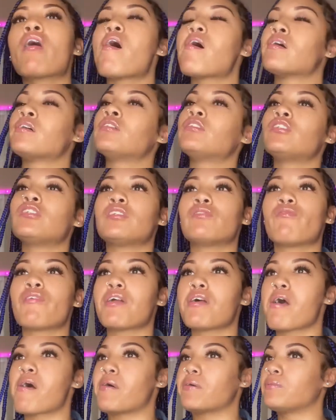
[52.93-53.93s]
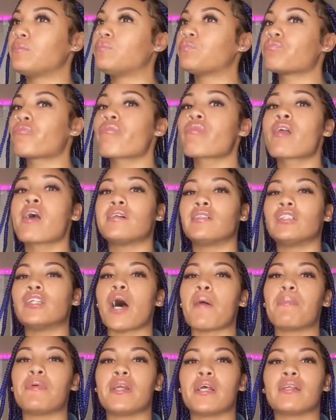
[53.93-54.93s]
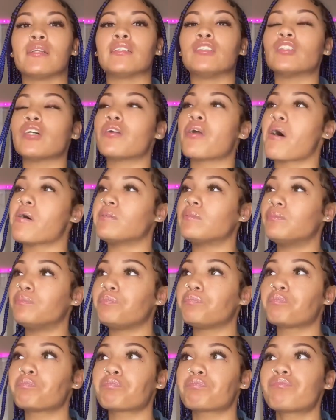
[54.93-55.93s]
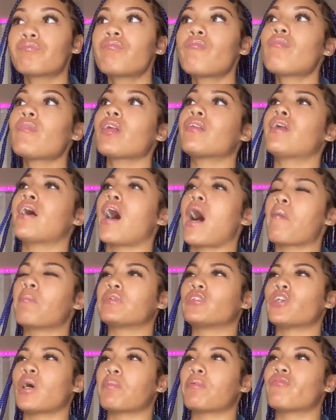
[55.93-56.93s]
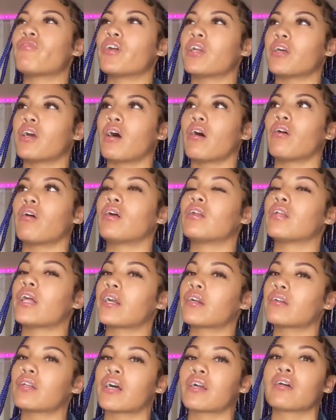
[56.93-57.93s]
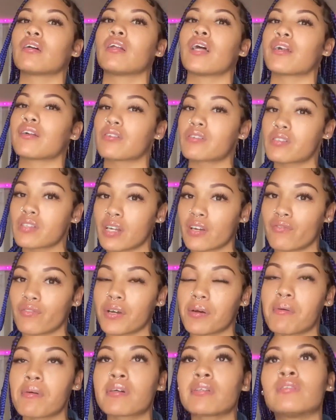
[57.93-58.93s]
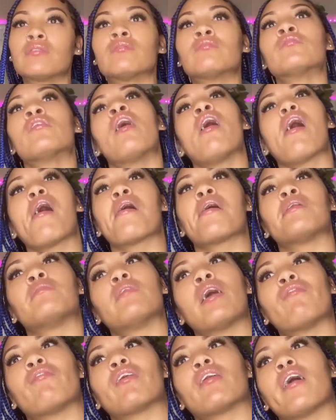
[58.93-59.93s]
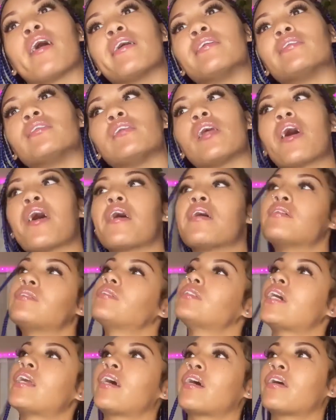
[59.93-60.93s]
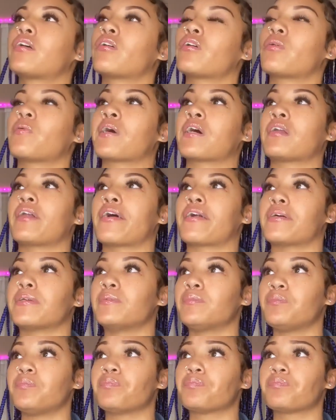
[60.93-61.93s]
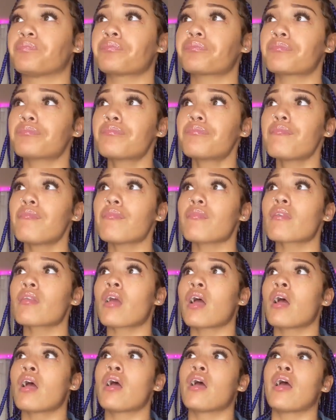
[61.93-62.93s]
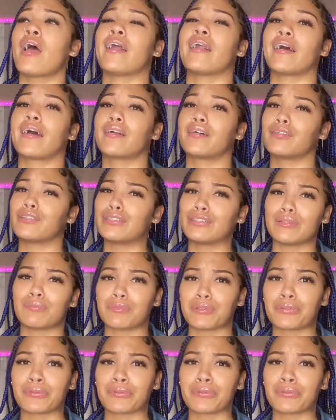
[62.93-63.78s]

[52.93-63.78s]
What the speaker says: This is just a video. Tapping in, let y'all know that I'm gonna drop a video later this evening. I have a client today and I gotta go to work later. And I gotta go do something real